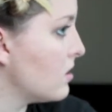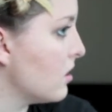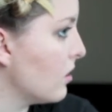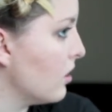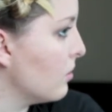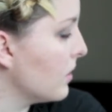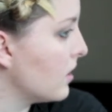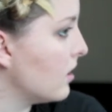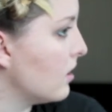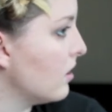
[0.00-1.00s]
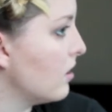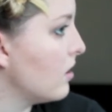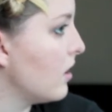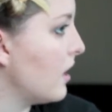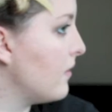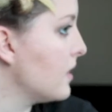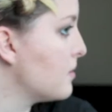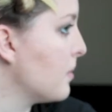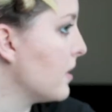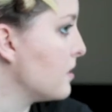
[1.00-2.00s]
So you want the
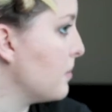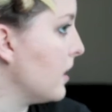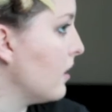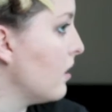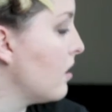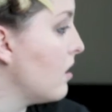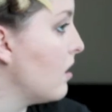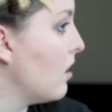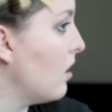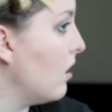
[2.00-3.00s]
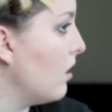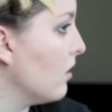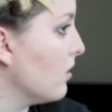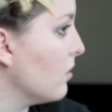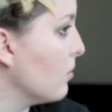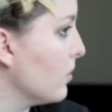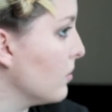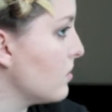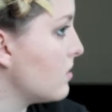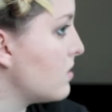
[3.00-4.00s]
heaviest part to be on the
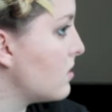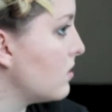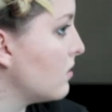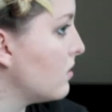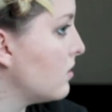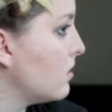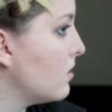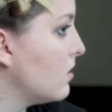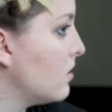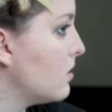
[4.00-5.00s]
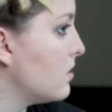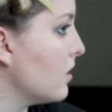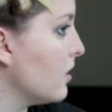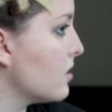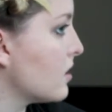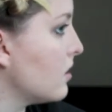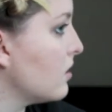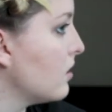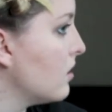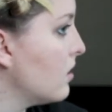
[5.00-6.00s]
roots. So you're just going
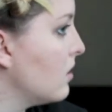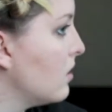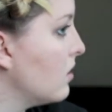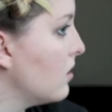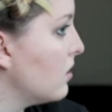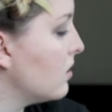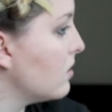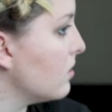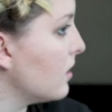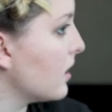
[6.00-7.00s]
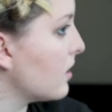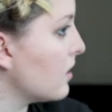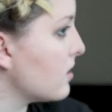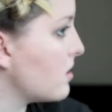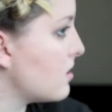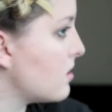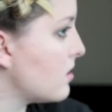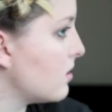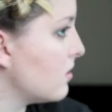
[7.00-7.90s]
to do like this.